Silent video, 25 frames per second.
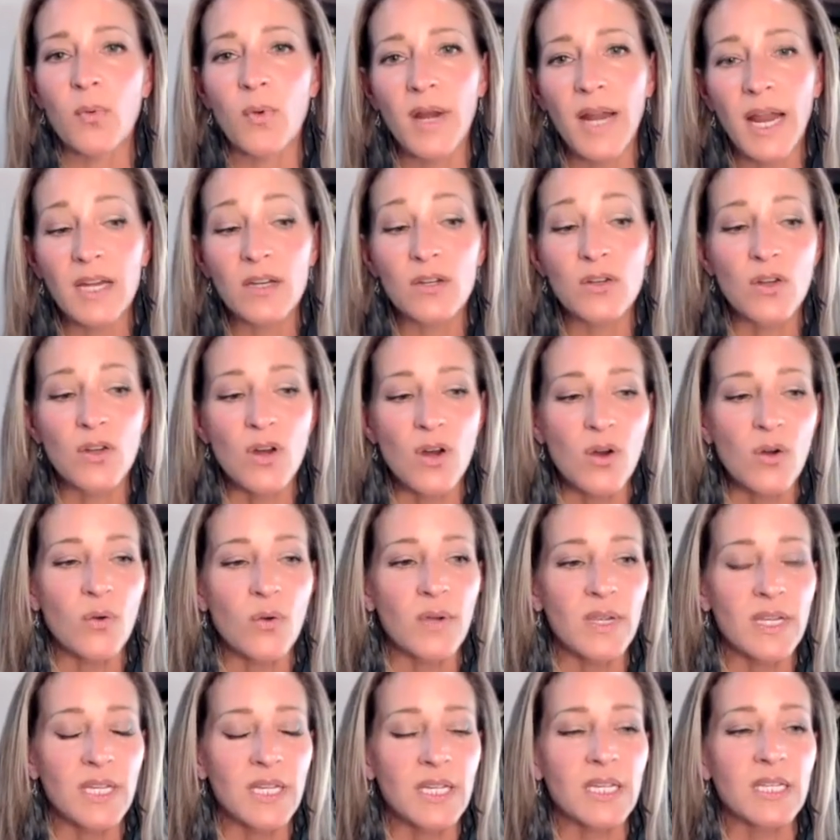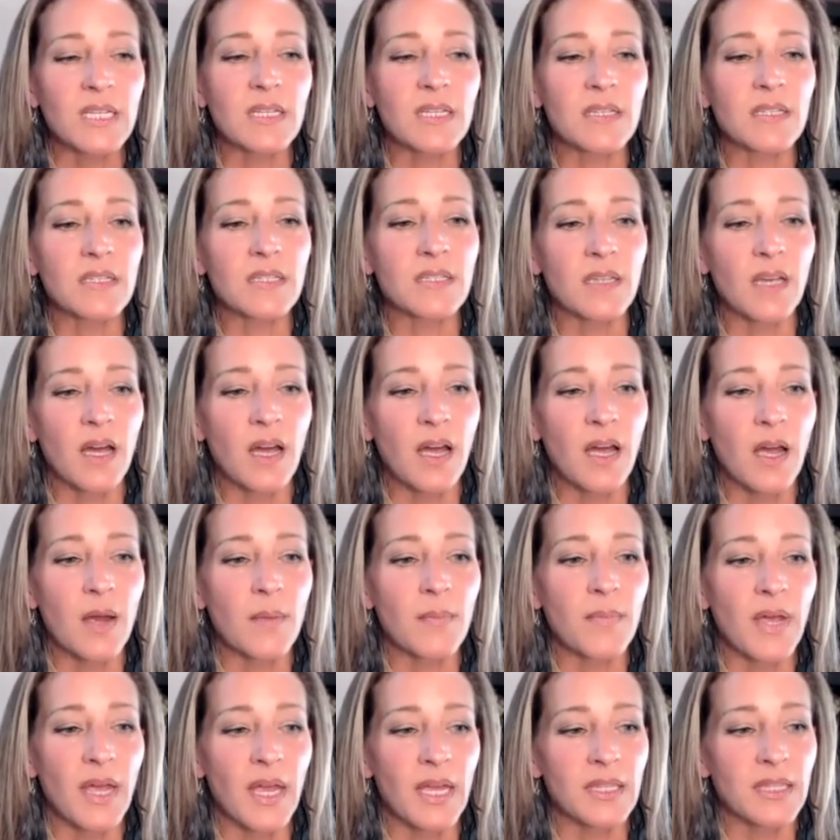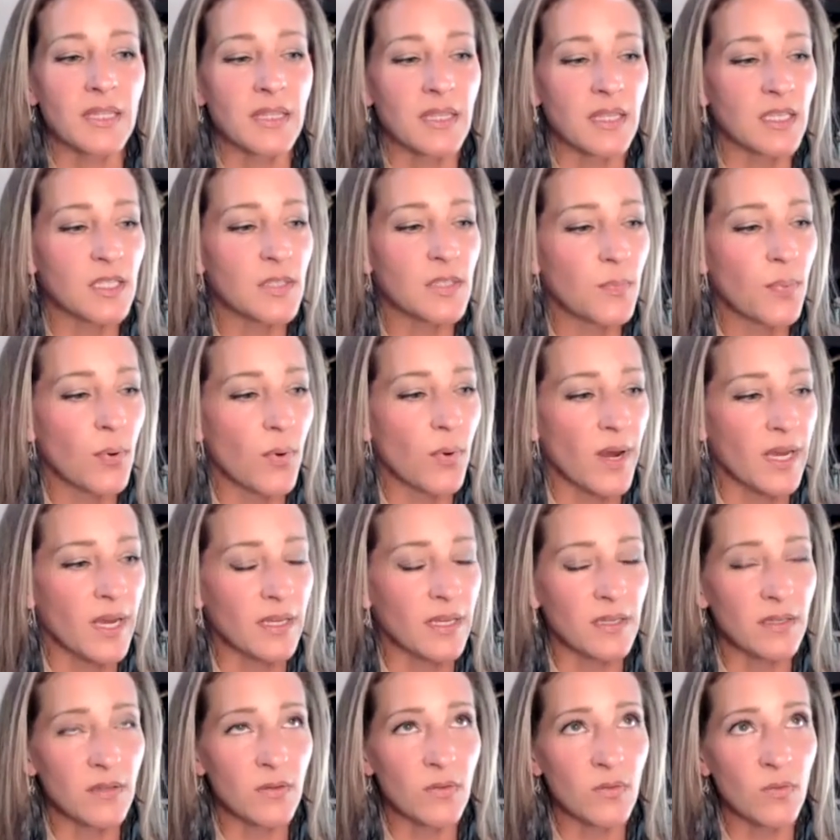What I know is, at this point,